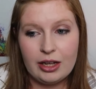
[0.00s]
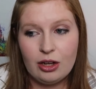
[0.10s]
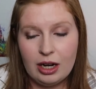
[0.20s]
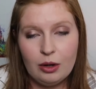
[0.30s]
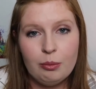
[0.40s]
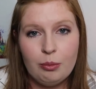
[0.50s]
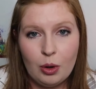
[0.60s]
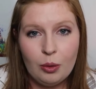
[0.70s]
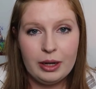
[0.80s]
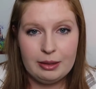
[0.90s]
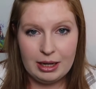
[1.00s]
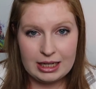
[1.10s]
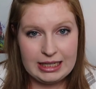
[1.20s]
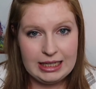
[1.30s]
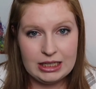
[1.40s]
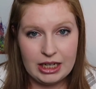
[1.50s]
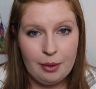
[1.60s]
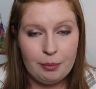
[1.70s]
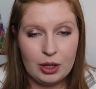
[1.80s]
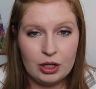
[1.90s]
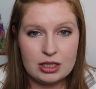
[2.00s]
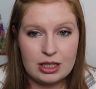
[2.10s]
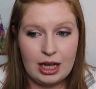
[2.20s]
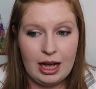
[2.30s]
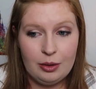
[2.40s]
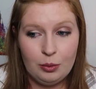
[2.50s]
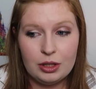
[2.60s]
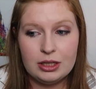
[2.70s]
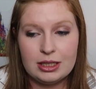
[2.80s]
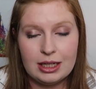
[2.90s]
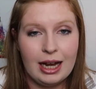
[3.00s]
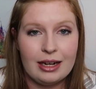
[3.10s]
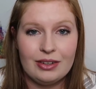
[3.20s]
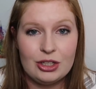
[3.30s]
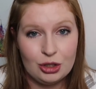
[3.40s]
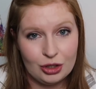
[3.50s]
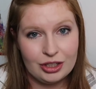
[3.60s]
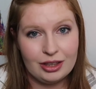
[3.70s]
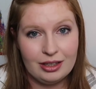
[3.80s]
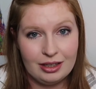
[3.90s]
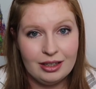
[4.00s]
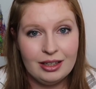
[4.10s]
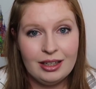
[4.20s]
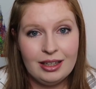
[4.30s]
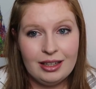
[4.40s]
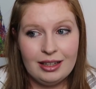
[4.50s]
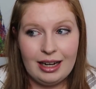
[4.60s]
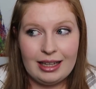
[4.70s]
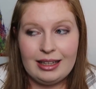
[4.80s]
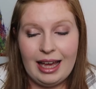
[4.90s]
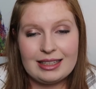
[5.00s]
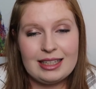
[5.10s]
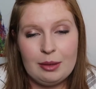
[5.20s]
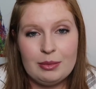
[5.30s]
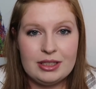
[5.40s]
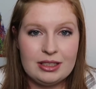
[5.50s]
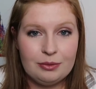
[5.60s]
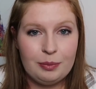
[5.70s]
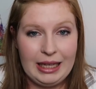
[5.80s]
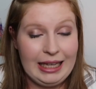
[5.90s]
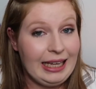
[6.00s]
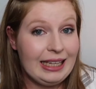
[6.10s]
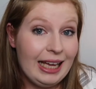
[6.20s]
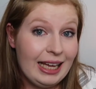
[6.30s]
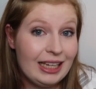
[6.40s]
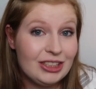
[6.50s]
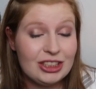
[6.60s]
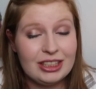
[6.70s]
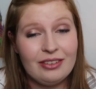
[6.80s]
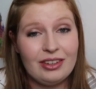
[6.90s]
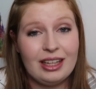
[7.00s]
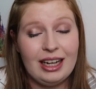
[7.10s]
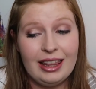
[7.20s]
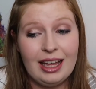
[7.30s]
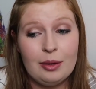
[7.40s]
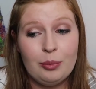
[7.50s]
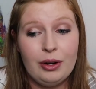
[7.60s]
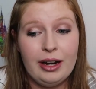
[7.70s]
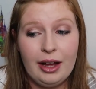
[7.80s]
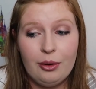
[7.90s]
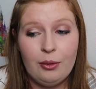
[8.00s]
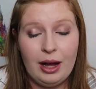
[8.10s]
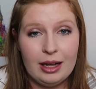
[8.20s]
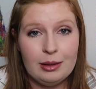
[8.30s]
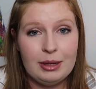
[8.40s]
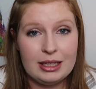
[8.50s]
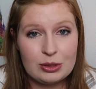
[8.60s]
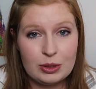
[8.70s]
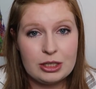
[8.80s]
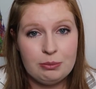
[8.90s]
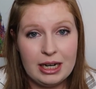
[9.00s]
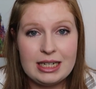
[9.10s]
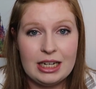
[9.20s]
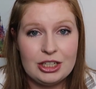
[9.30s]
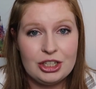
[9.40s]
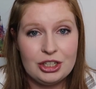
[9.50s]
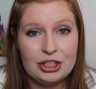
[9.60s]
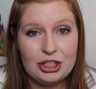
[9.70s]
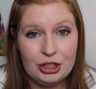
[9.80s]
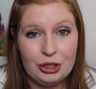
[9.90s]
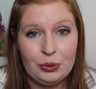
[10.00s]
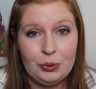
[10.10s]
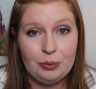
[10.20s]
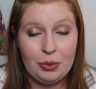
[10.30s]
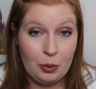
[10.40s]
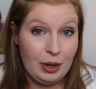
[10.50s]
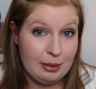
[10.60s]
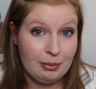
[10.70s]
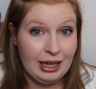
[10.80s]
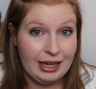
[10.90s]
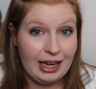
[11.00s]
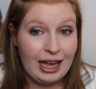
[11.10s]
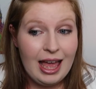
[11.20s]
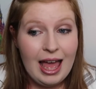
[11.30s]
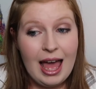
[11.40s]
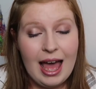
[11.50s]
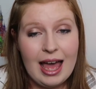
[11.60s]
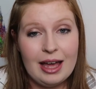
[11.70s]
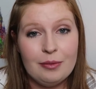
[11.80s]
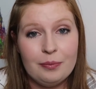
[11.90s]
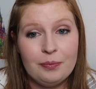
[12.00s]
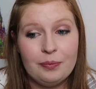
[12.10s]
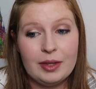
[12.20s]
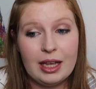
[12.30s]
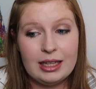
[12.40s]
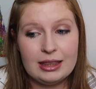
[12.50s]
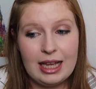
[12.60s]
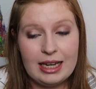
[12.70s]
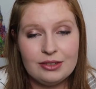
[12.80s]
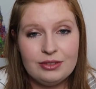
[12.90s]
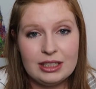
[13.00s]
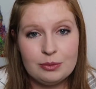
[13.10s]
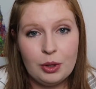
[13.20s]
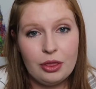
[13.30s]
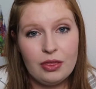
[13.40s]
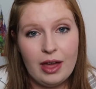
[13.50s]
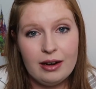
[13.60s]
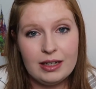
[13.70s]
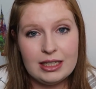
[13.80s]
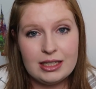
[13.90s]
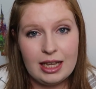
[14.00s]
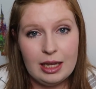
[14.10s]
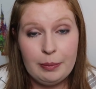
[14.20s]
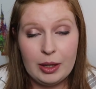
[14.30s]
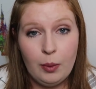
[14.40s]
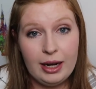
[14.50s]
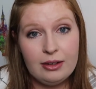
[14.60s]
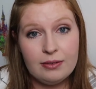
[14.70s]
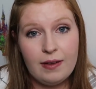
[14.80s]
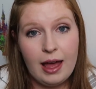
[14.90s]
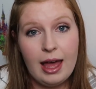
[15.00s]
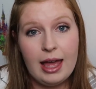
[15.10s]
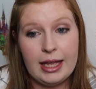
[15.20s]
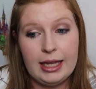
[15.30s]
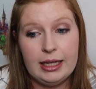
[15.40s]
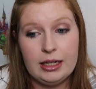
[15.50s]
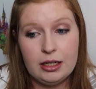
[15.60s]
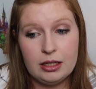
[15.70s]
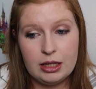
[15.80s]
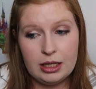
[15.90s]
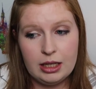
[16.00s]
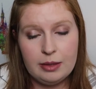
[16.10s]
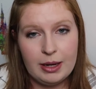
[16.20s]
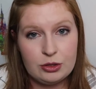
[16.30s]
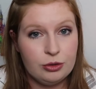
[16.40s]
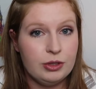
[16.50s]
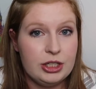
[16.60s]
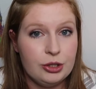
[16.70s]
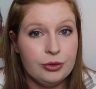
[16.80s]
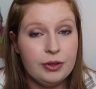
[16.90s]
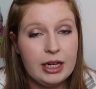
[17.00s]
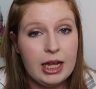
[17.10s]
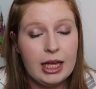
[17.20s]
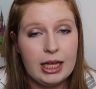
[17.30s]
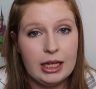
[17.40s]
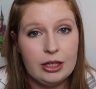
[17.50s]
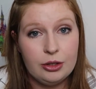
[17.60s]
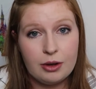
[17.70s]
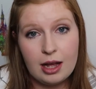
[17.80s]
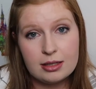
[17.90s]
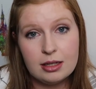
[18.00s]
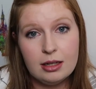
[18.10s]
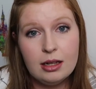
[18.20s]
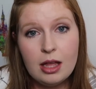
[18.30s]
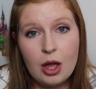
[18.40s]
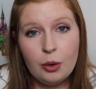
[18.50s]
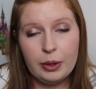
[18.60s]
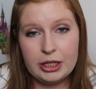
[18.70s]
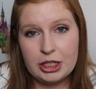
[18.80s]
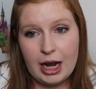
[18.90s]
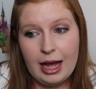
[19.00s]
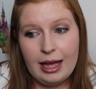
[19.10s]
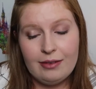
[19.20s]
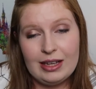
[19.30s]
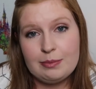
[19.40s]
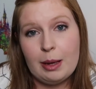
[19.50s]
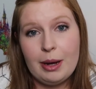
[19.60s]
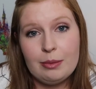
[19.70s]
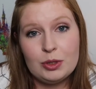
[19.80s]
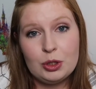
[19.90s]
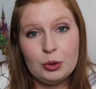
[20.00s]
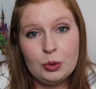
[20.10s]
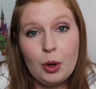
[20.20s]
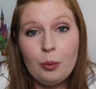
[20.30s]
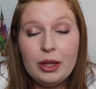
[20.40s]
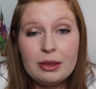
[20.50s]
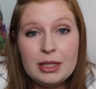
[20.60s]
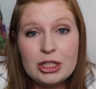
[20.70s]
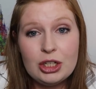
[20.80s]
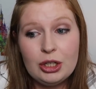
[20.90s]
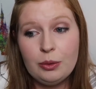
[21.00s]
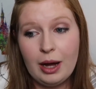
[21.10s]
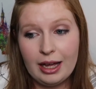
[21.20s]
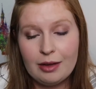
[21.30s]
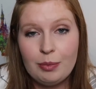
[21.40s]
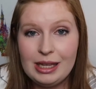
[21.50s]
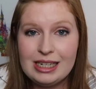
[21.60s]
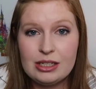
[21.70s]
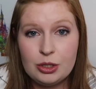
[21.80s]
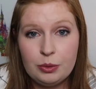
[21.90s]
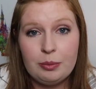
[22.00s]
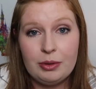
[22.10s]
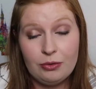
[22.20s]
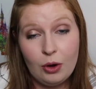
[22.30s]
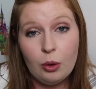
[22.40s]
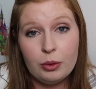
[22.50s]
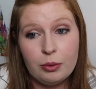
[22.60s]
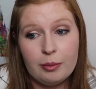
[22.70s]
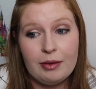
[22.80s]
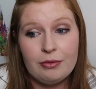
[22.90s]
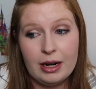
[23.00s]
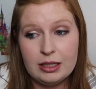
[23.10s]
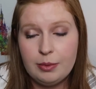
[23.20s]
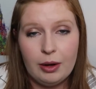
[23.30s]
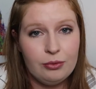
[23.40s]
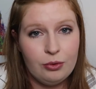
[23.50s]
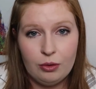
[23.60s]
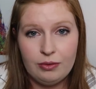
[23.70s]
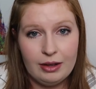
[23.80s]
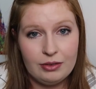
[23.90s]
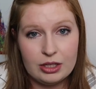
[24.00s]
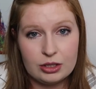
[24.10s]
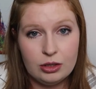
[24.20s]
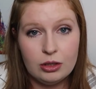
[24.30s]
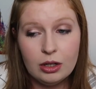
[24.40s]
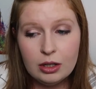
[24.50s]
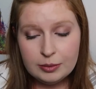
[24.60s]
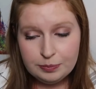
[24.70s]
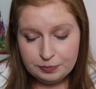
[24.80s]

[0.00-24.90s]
like gone out and bought wedding magazines yet, because I wanted to kind of enjoy the like excitement of being engaged and everything like that. But now I'm like switching my attention to the wedding planning. At the end of this month, there is a big wedding fair in the Metro Radio Arena in Newcastle, which I have asked my mum to come with me to. I have been to it before with one of my friends about 4 or 5 years ago.